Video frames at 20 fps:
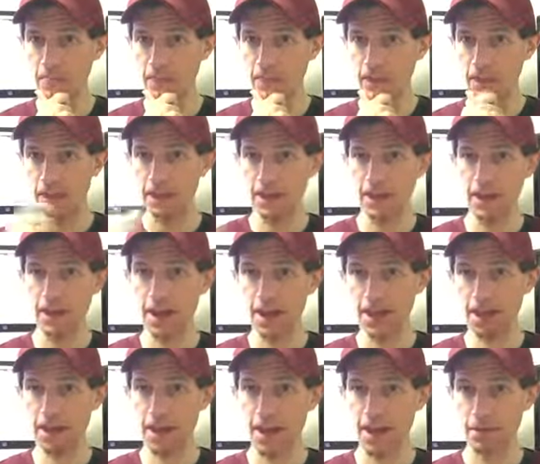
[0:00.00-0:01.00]
in the
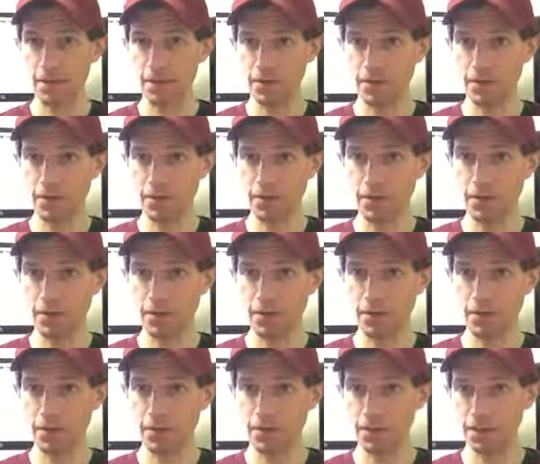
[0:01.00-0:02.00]
non-copied
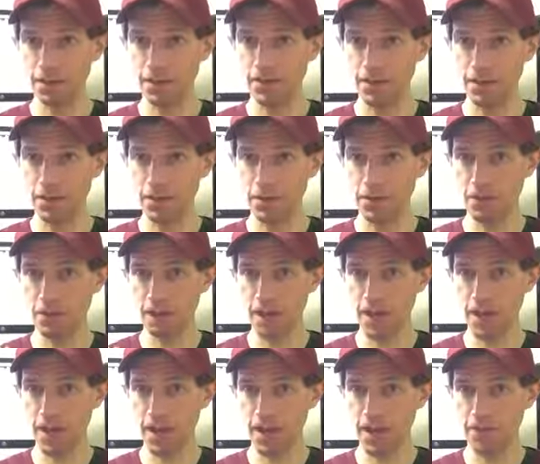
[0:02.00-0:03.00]
region that seems to
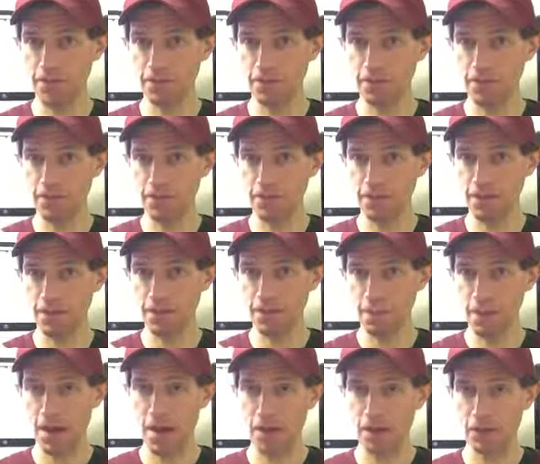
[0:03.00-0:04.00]
have
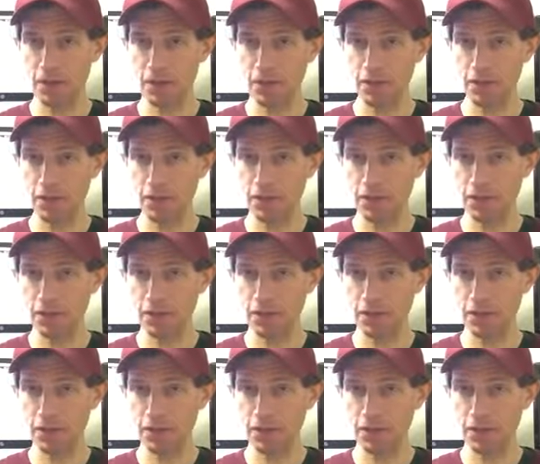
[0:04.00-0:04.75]
homologies